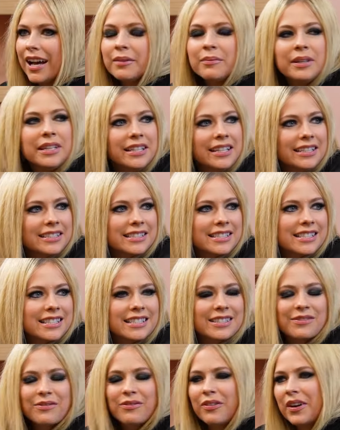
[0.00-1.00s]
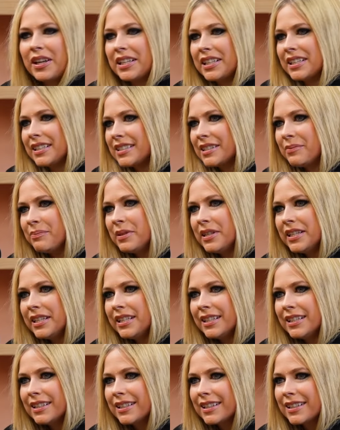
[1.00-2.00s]
I mean, it's just funny to
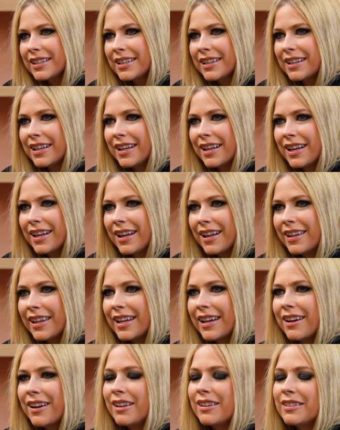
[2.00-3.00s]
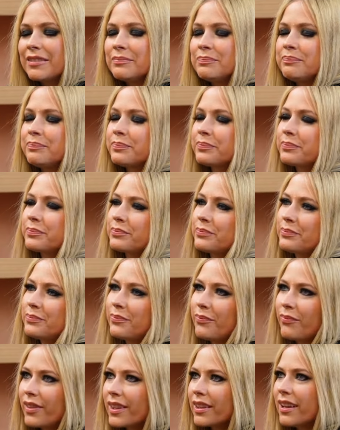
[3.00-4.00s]
me. Like, on,
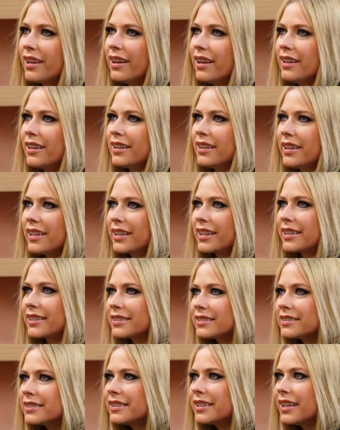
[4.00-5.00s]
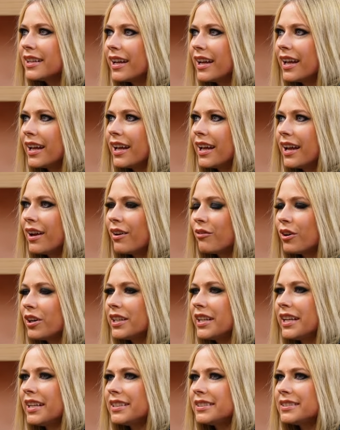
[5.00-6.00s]
like,
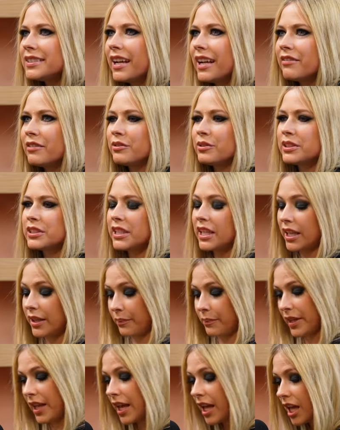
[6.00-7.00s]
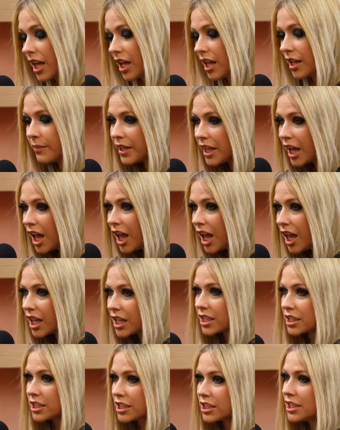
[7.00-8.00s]
one end, everyone's like, oh, my
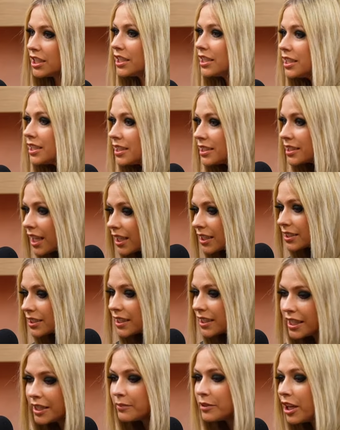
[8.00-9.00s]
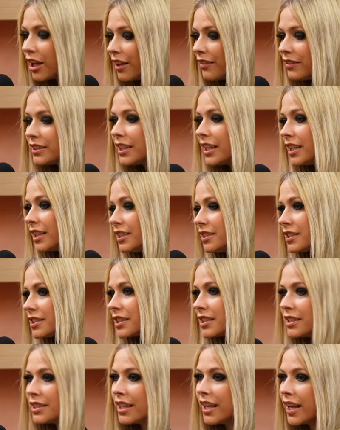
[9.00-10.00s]
God, you look the exact same. You haven't
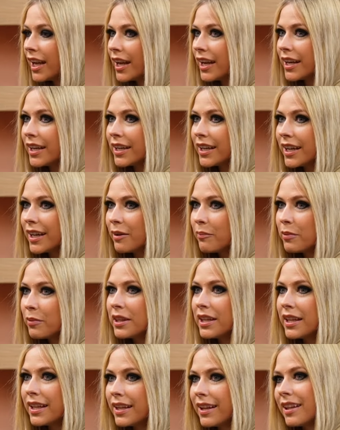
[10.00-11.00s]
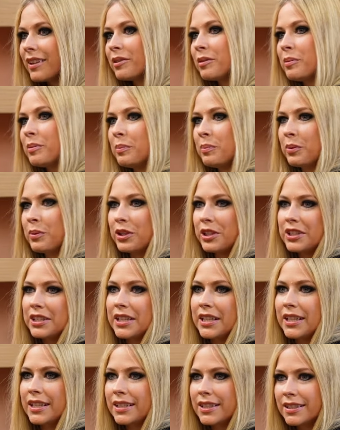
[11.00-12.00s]
aged a day. But then other people
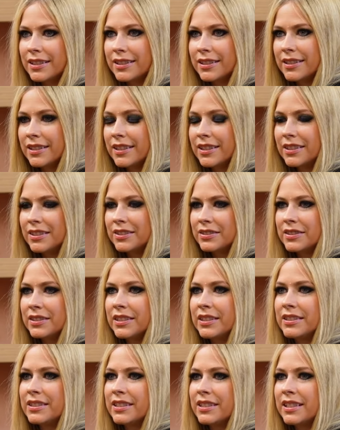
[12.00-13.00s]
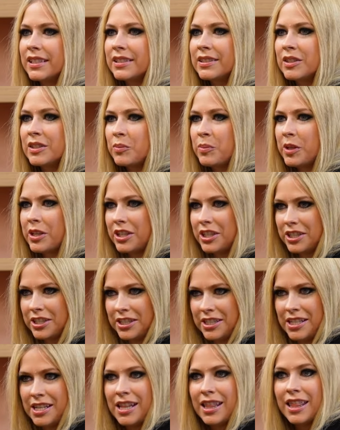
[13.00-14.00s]
are like, you know, there's a
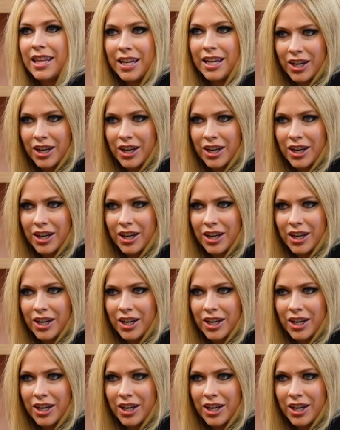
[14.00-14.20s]
conspiracy